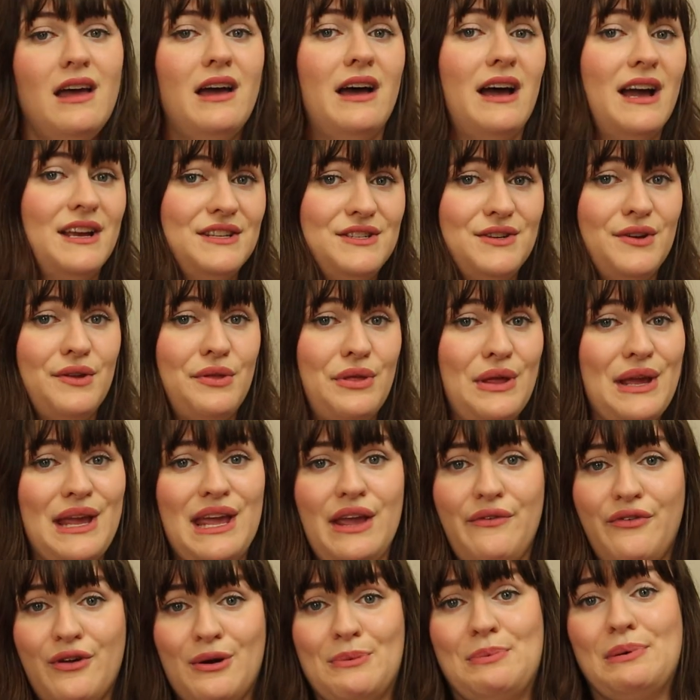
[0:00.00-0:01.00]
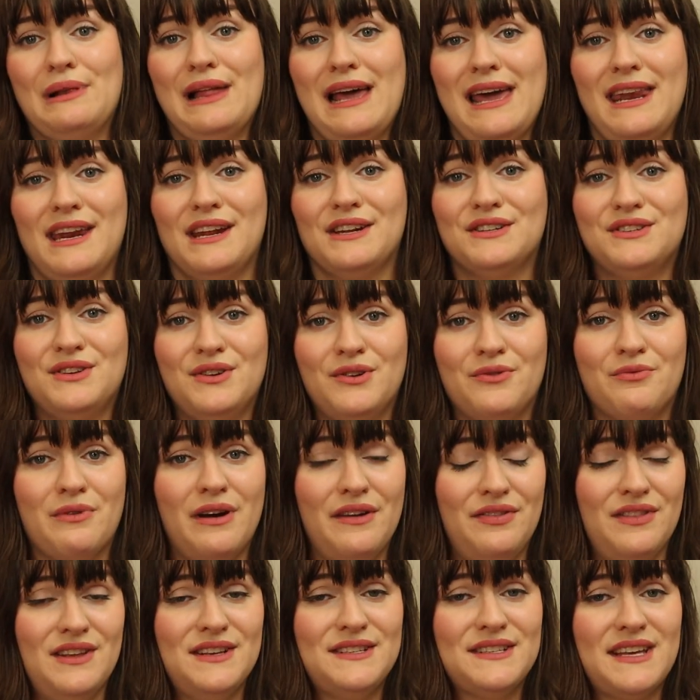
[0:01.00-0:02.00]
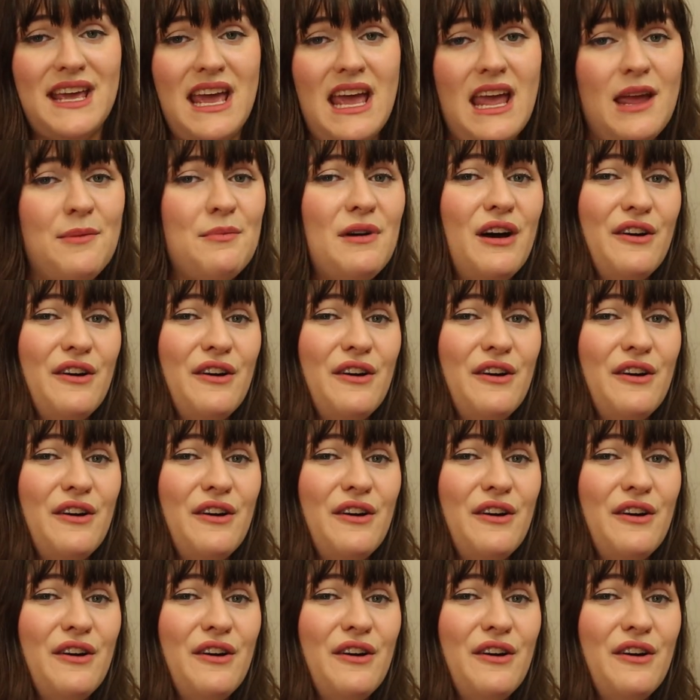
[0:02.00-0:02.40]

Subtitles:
I do think if you're planning to run this game,